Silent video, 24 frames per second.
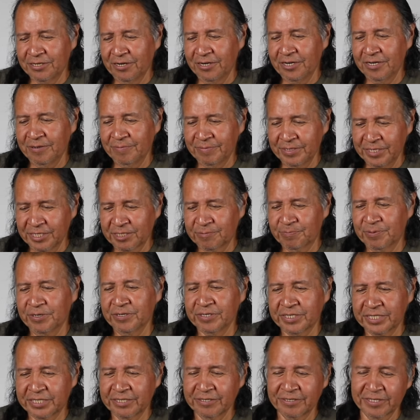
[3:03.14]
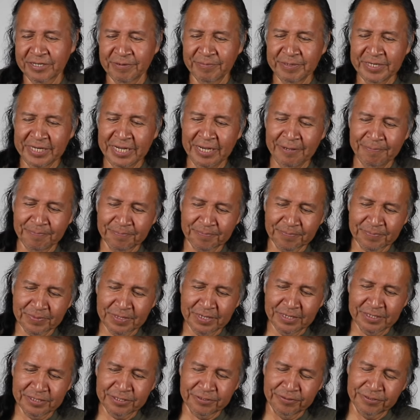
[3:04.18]
gone, but his spirit's still coming out.
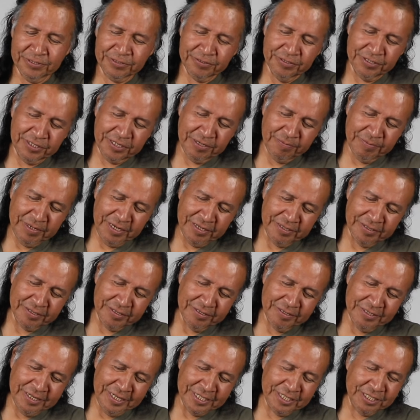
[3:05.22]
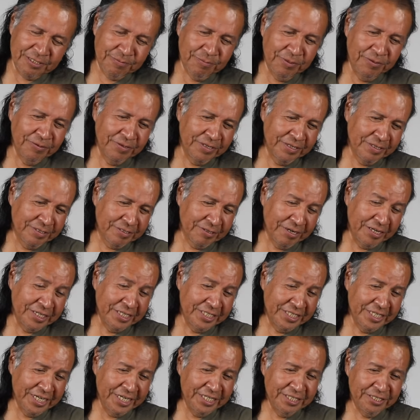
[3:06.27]
So it's gonna come out as smoke and try
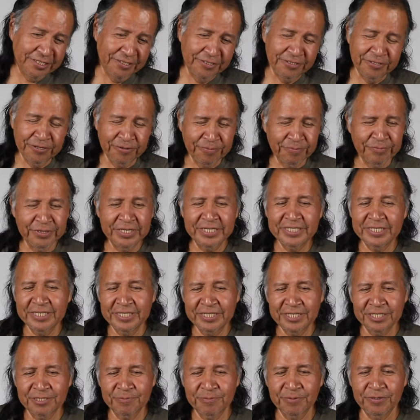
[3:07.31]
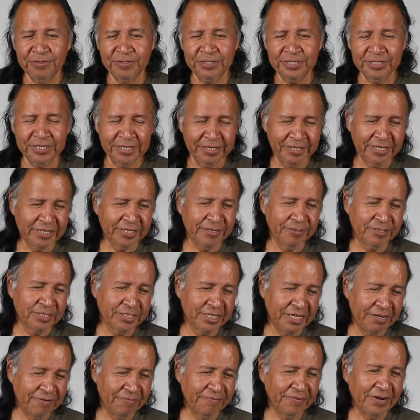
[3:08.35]
to chase you. Don't breathe in the smoke. You're gonna have to
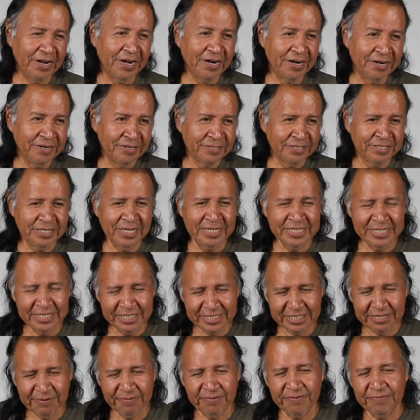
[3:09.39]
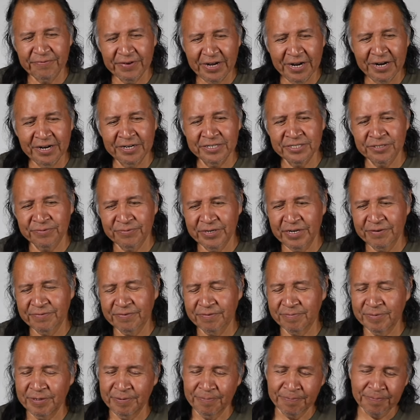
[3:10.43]
set fires, at least seven fires away
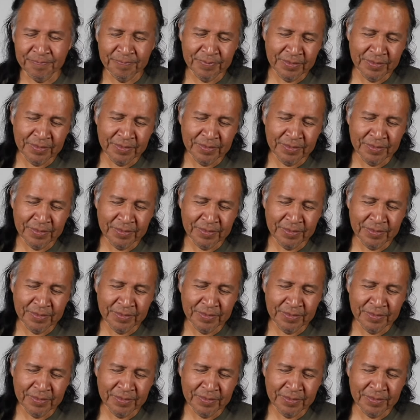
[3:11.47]
from him."